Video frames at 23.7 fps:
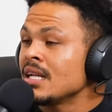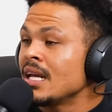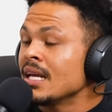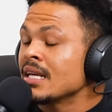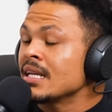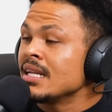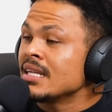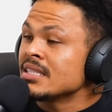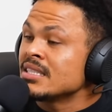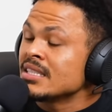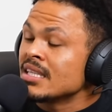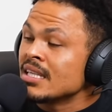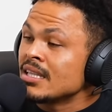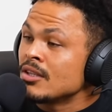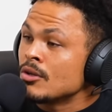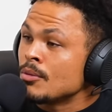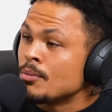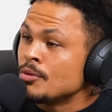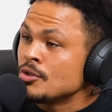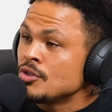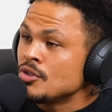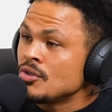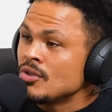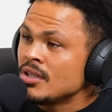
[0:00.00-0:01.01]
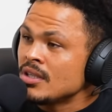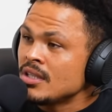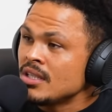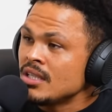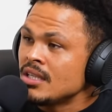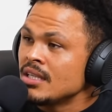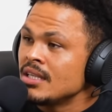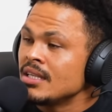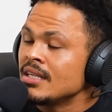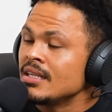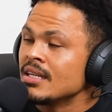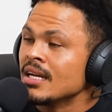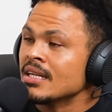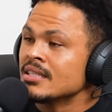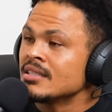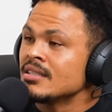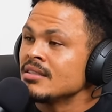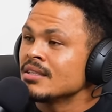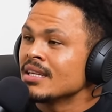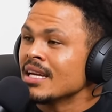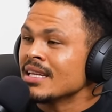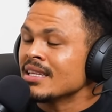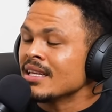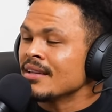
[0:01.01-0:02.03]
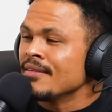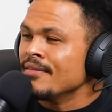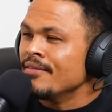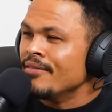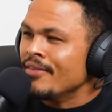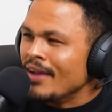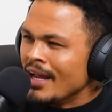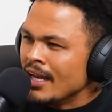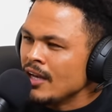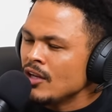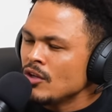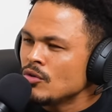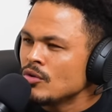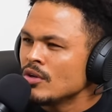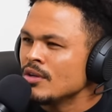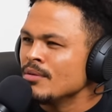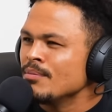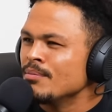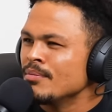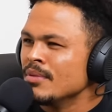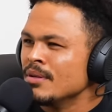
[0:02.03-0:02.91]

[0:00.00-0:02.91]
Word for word: like he doesn't get the opportunity and he doesn't get that value in,